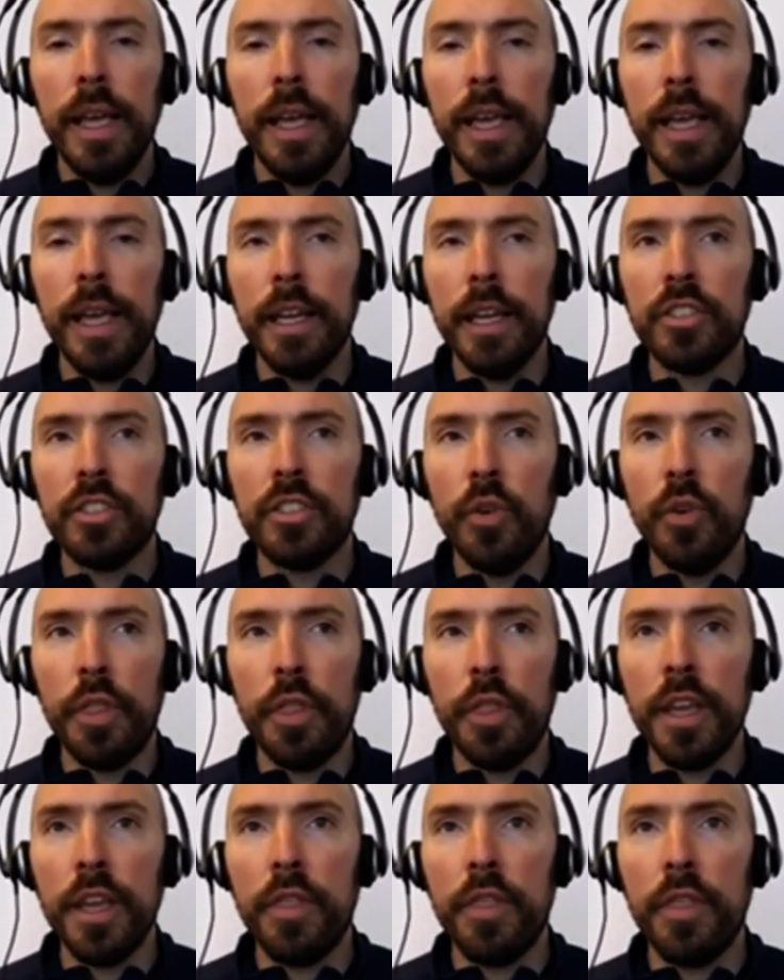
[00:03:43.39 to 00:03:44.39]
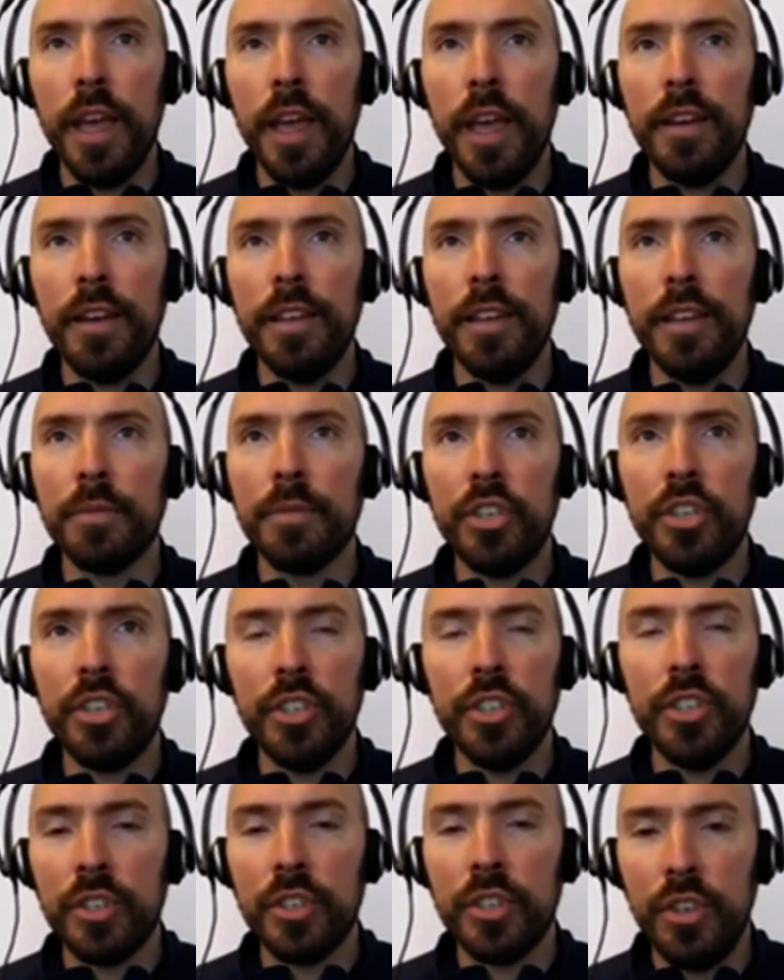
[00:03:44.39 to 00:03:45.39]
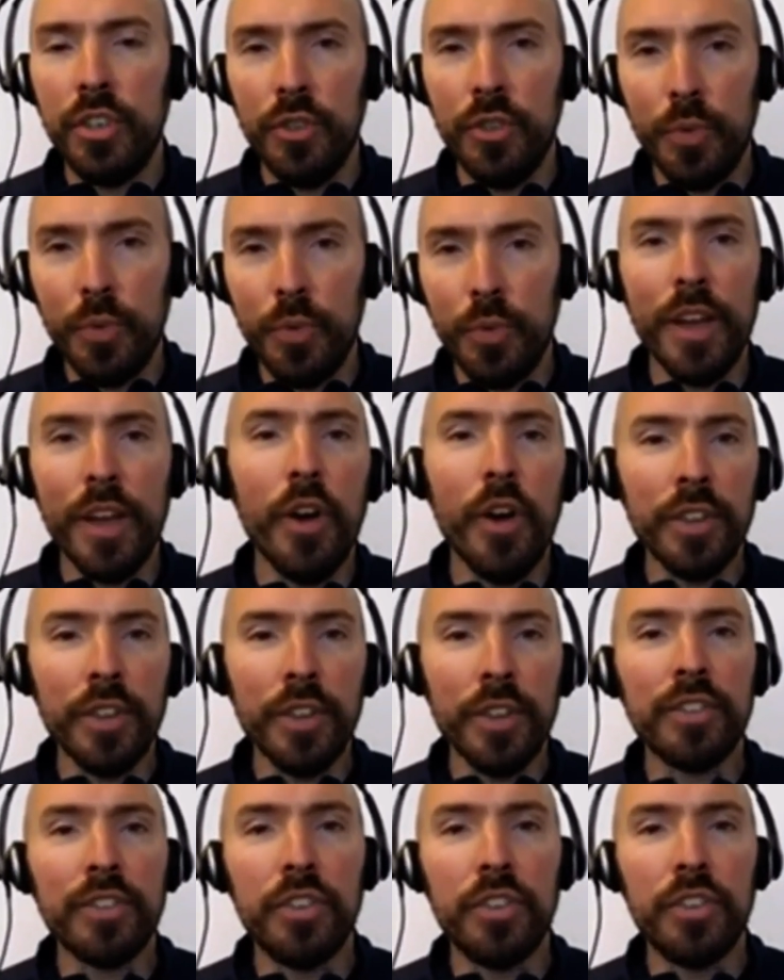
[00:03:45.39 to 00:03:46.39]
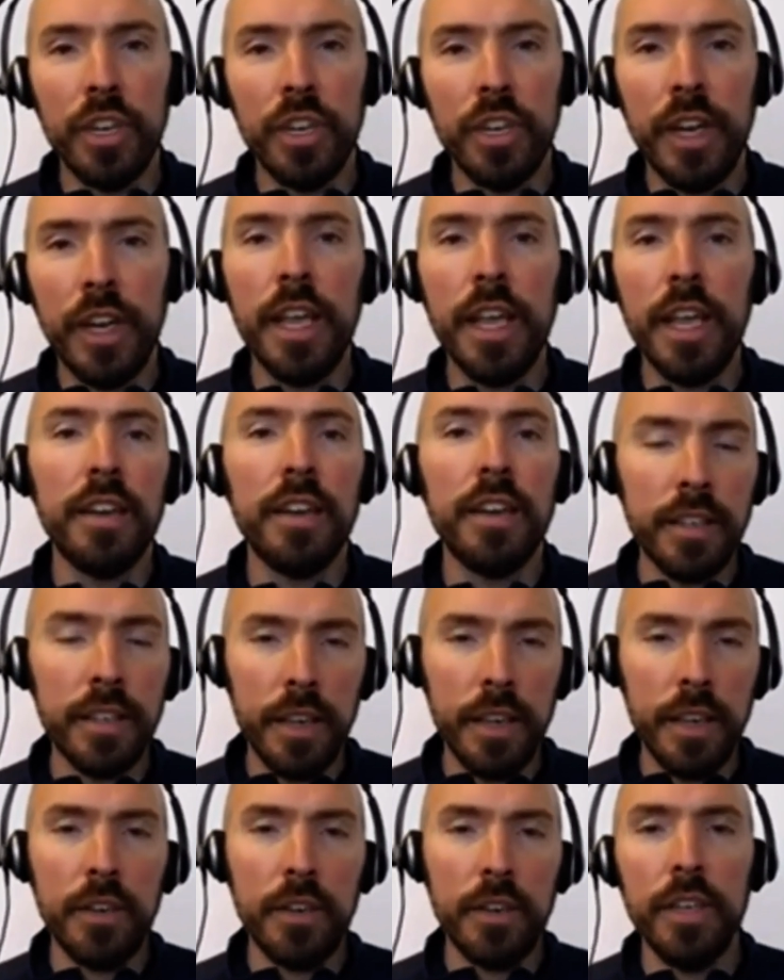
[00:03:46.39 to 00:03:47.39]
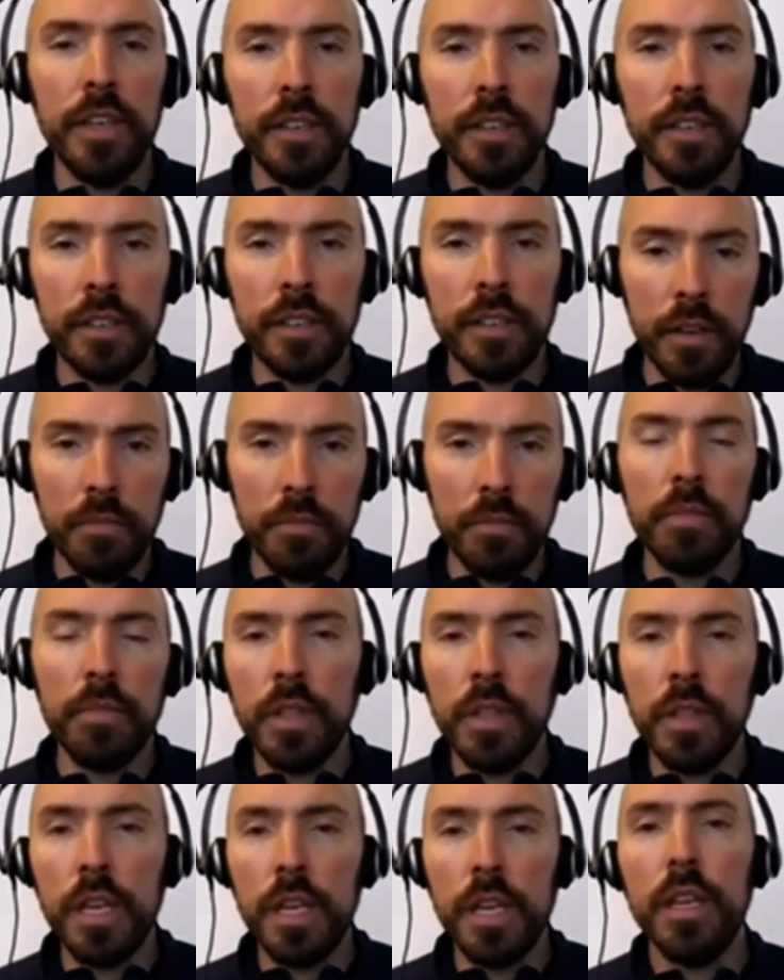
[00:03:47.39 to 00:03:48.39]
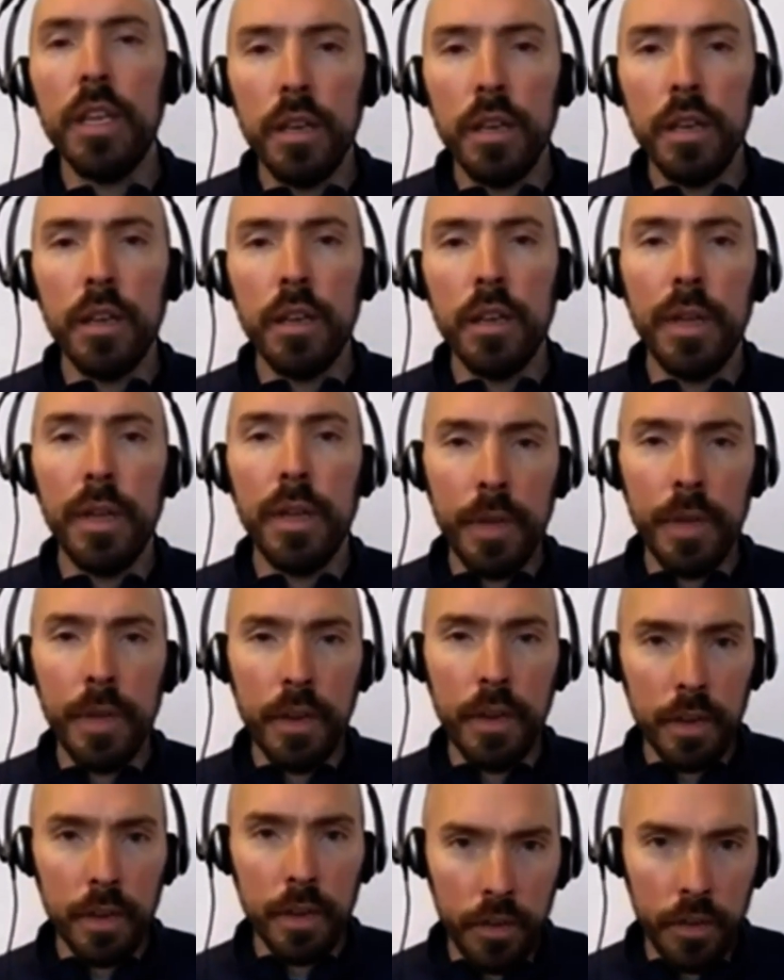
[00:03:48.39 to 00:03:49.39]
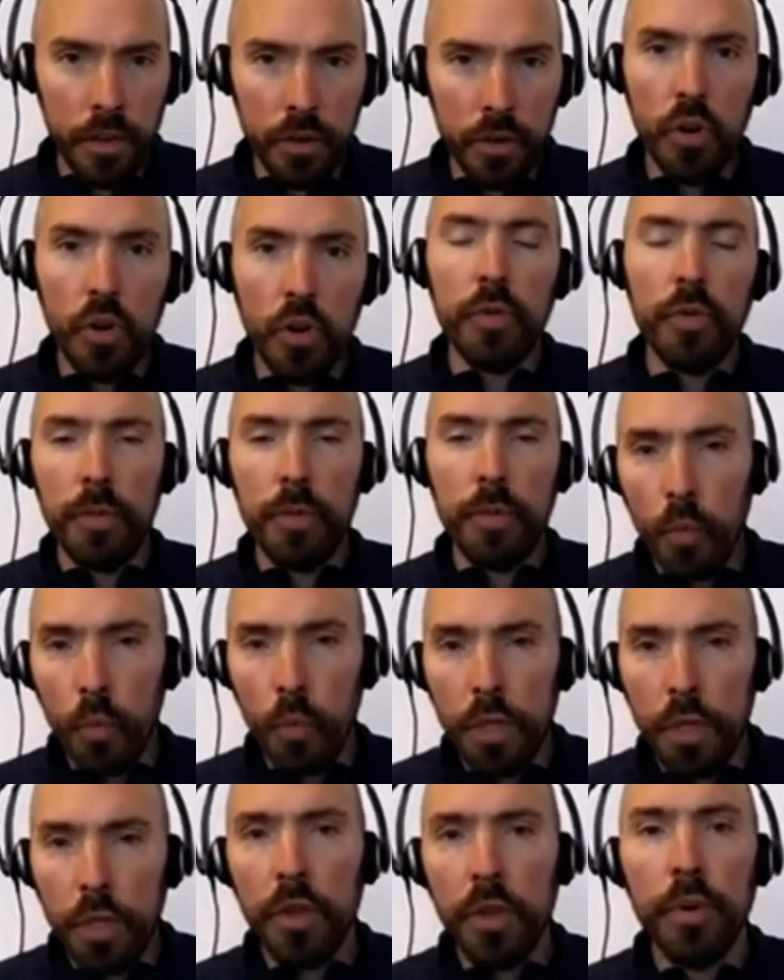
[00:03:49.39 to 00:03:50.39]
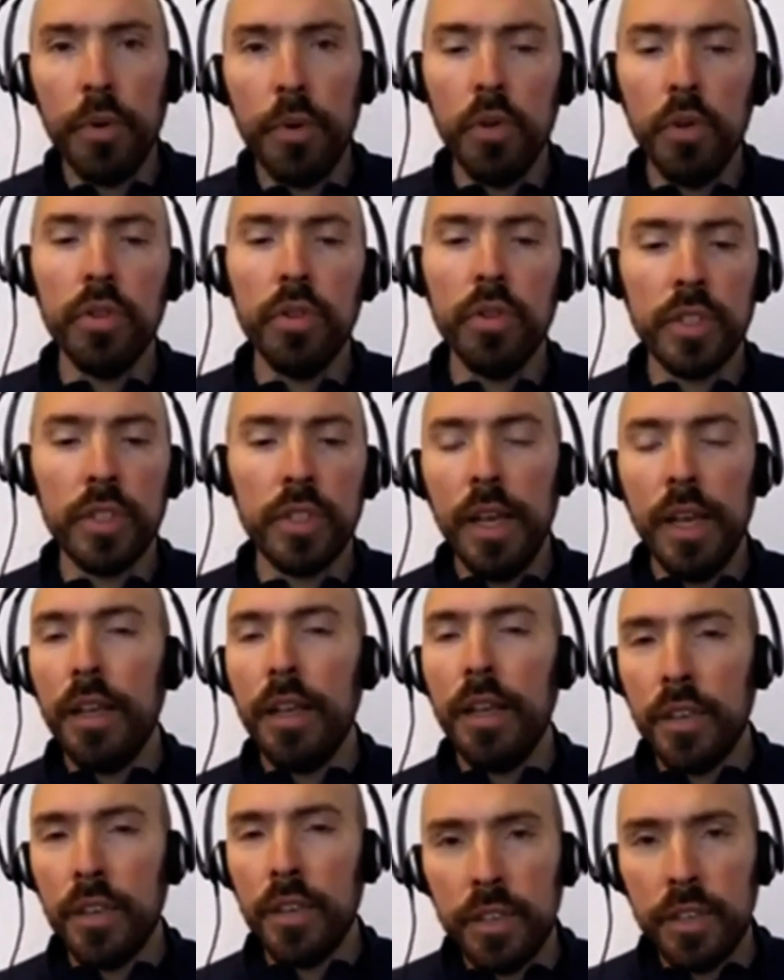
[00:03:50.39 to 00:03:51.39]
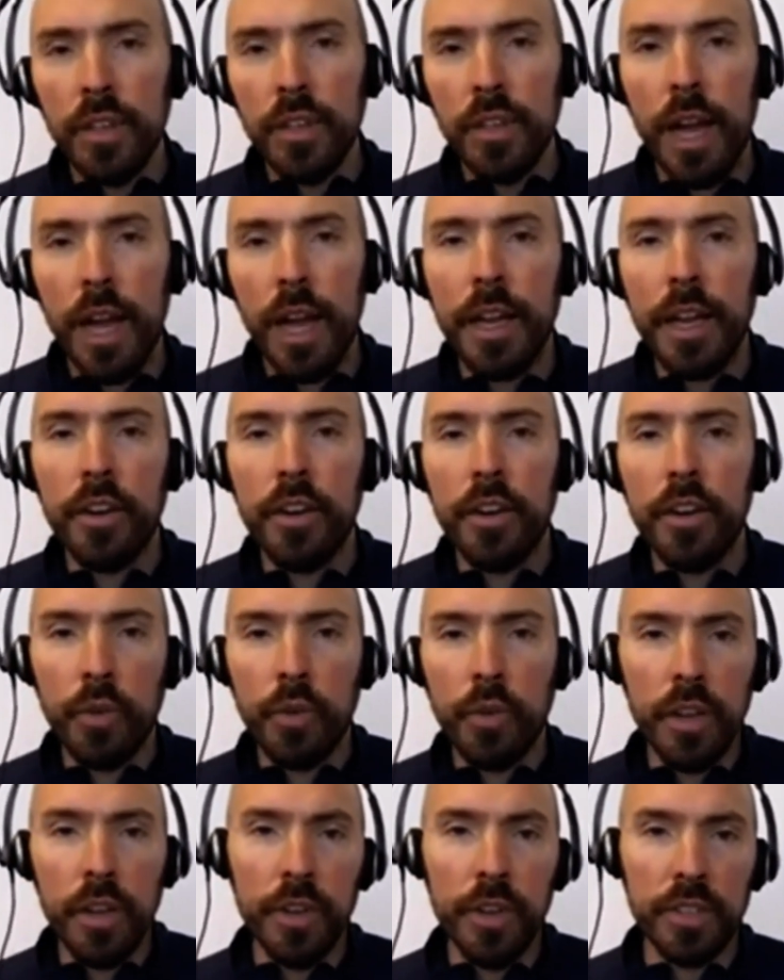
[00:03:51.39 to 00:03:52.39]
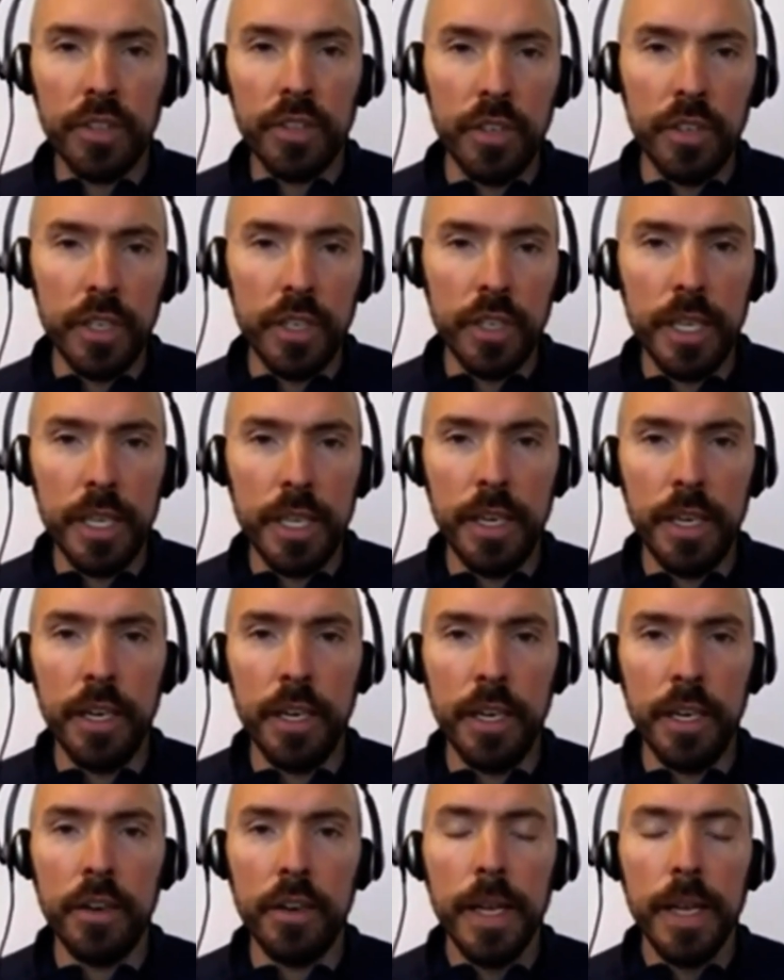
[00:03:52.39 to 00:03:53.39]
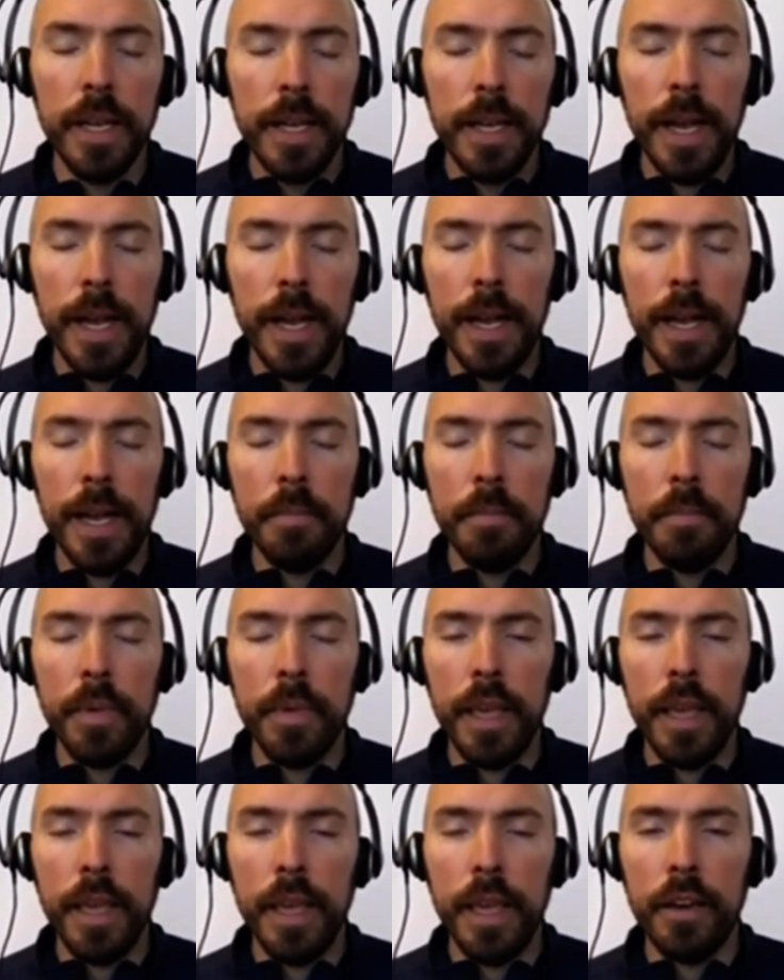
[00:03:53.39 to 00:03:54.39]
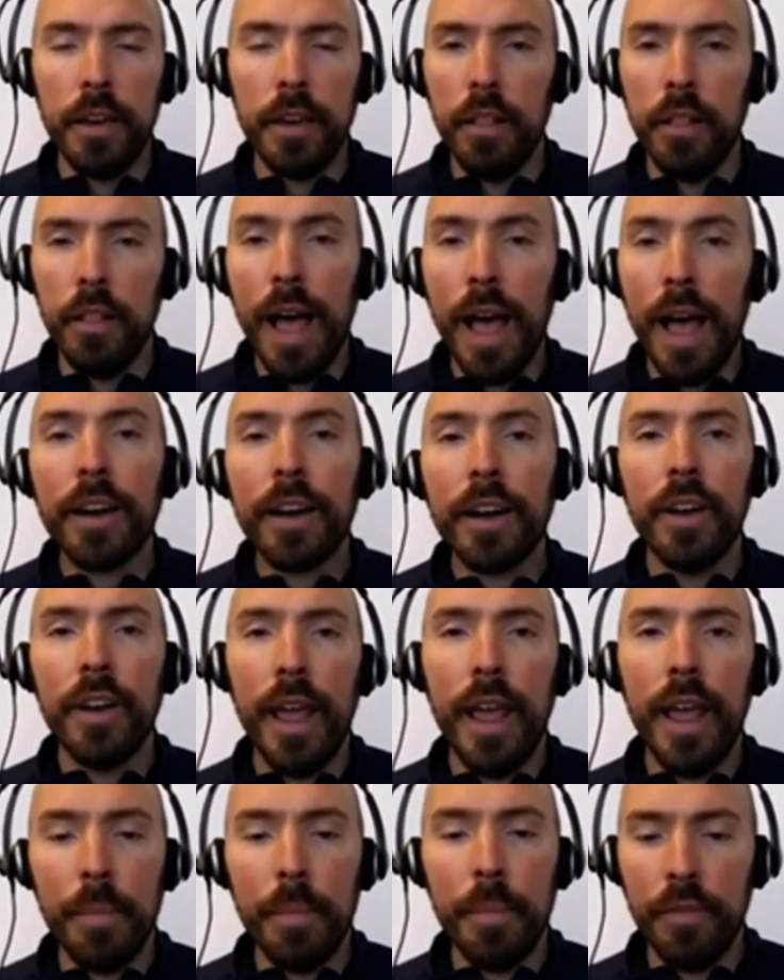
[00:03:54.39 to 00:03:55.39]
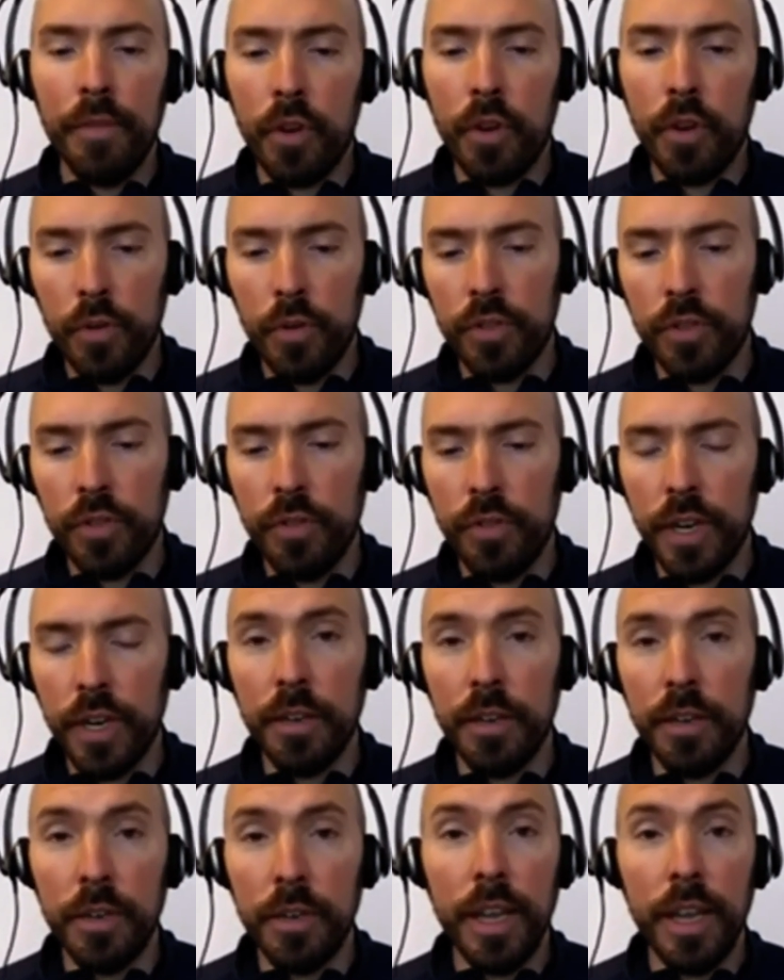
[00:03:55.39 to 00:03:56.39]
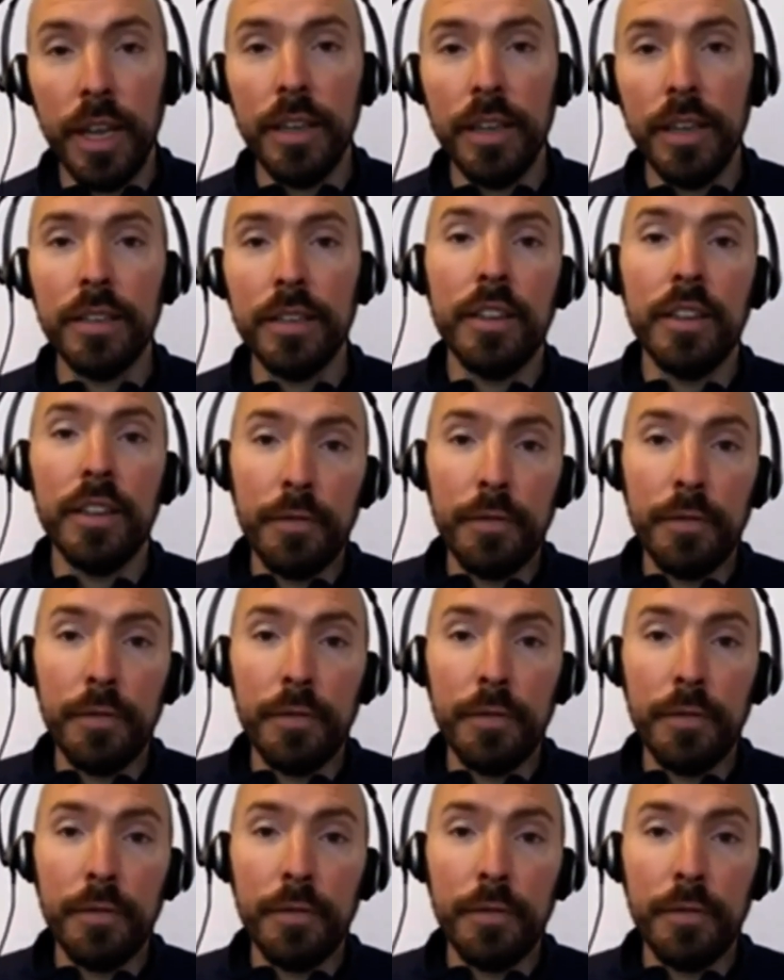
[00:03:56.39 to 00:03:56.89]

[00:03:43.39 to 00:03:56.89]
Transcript: And so I think that as much as we have all this alternative data to say there is some leaning and maybe to go with the polls, there's still a high degree of uncertainty here, and a lot could happen, of course, over the next number of days.